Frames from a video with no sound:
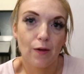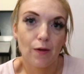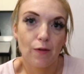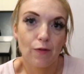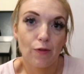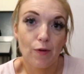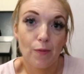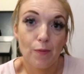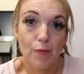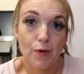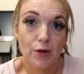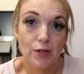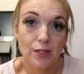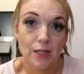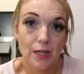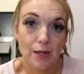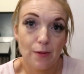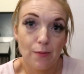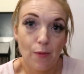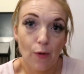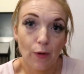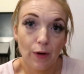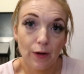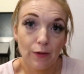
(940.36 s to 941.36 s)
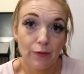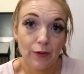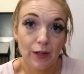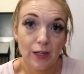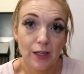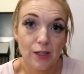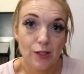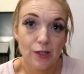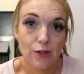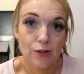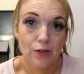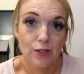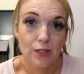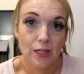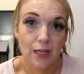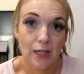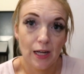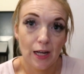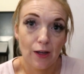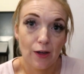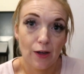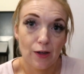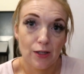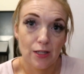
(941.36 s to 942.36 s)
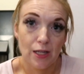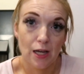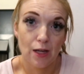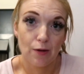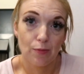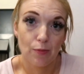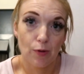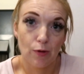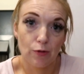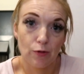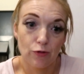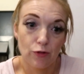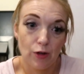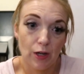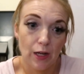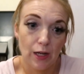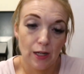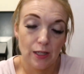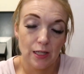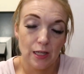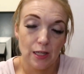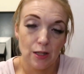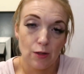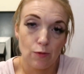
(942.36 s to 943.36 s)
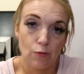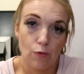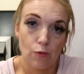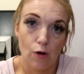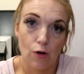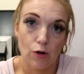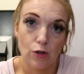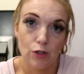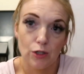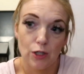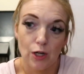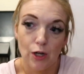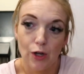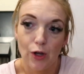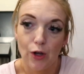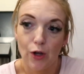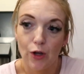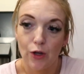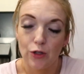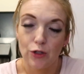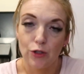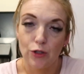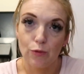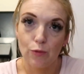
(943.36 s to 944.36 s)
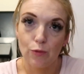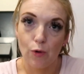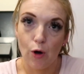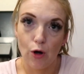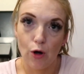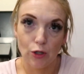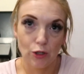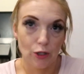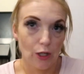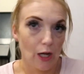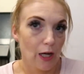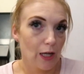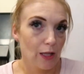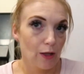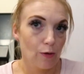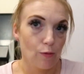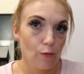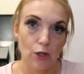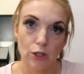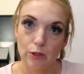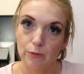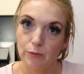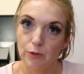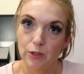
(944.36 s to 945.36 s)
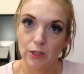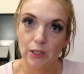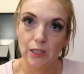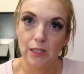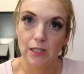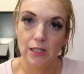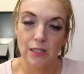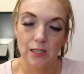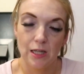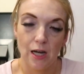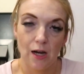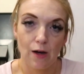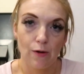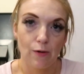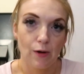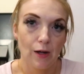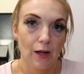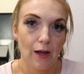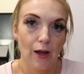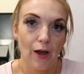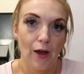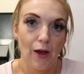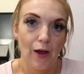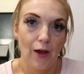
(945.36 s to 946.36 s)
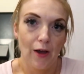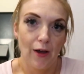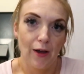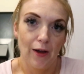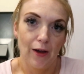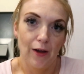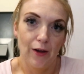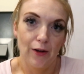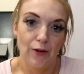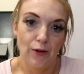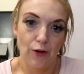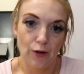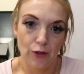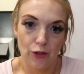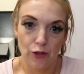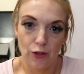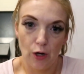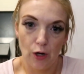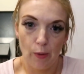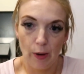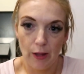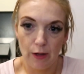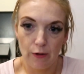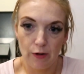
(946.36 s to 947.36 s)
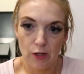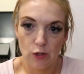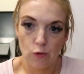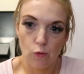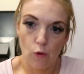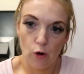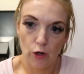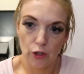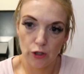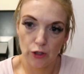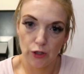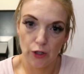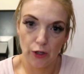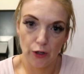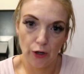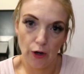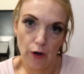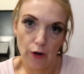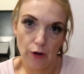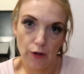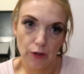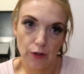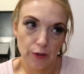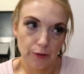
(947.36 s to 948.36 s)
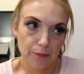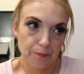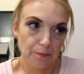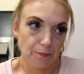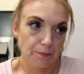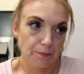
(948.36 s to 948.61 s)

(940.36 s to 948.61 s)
from Monday morning, really Sunday night, because I'd put trainers in the wash to wash, and the washing machine's now not sure whether it's washing or not.